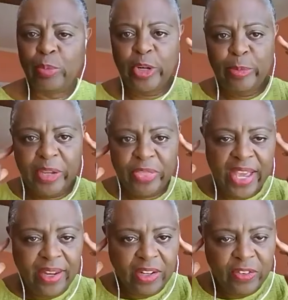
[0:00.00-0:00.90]
more about
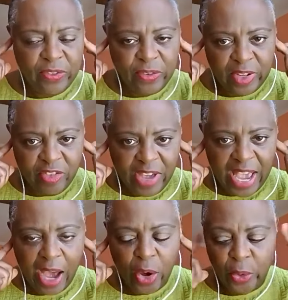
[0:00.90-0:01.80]
that, of
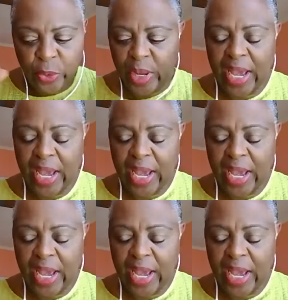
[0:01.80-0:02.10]
how